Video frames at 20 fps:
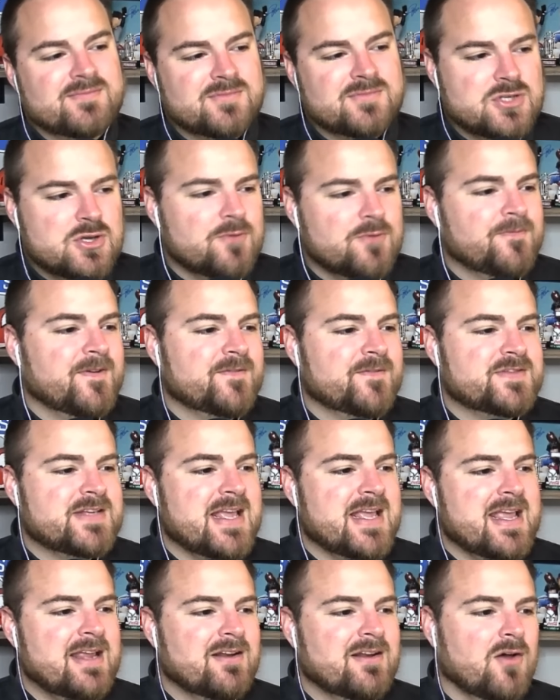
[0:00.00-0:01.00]

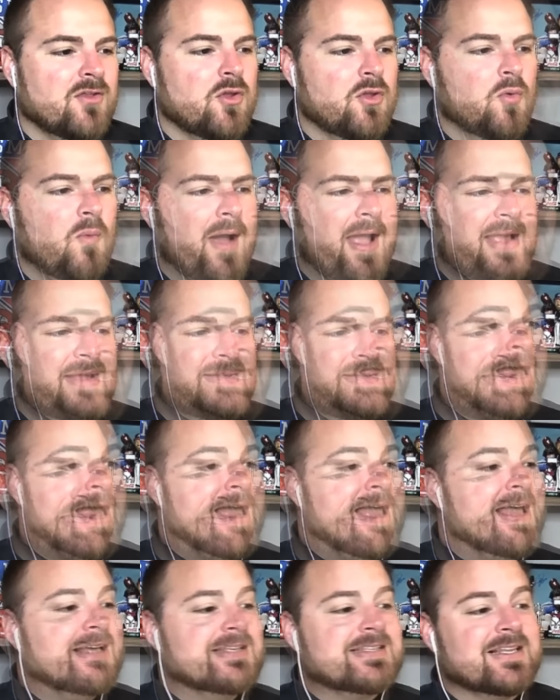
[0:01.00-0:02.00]
215 on the weight.
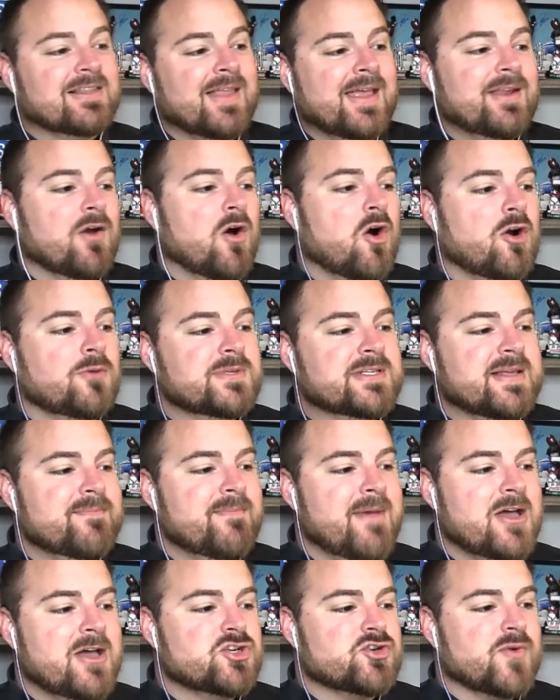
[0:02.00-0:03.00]
He has elite arms that
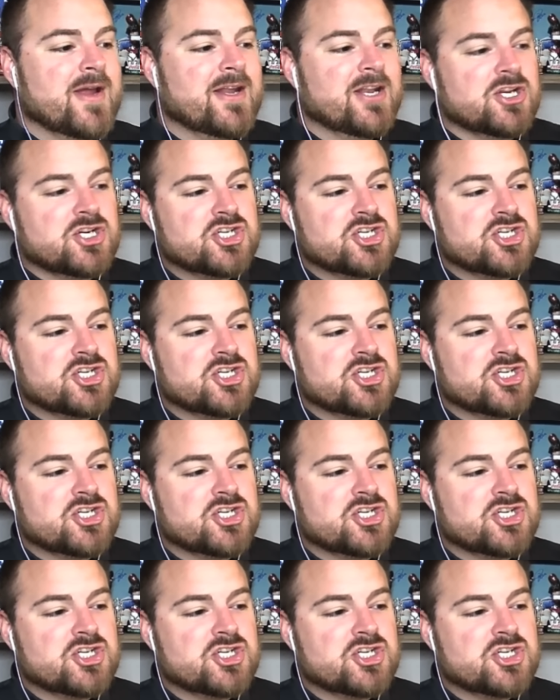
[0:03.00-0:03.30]
measure in a